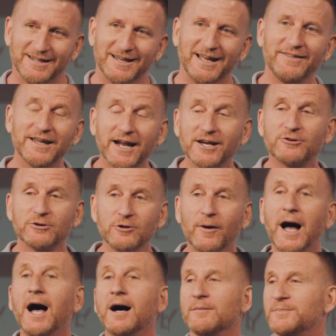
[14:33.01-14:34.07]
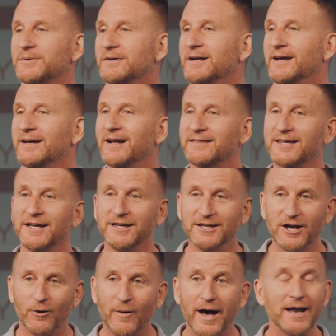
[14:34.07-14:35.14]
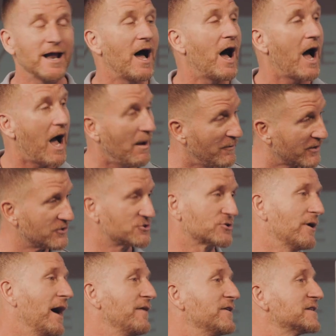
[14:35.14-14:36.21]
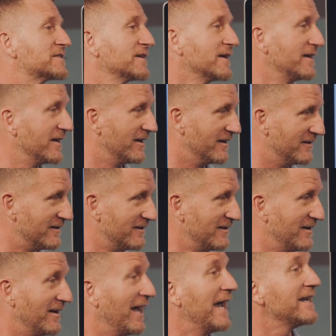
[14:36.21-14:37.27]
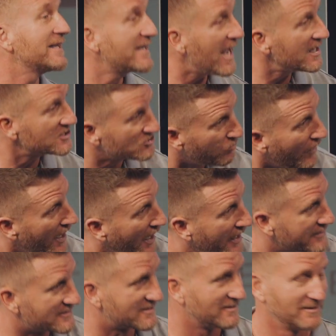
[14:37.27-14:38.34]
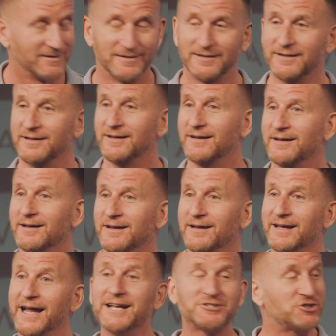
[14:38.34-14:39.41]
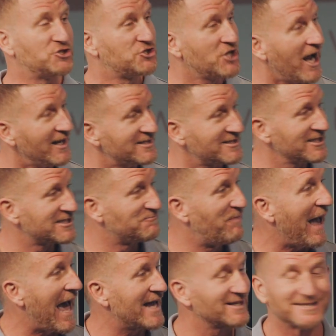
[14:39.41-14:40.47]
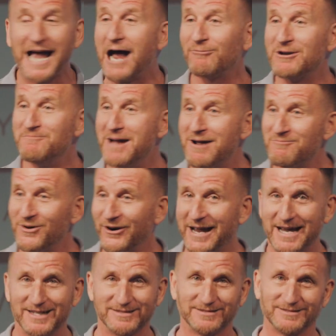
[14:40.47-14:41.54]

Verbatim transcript: And then I grew up and I thought, you know what? I'm gonna try this again. And guess what? It's just as bad as I remember it.